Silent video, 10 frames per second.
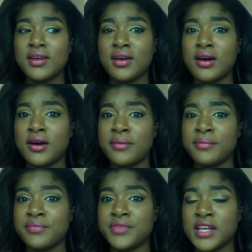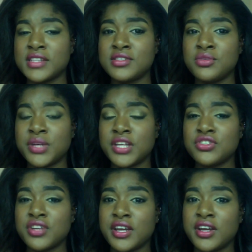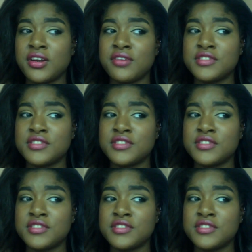yes, you will get your hair.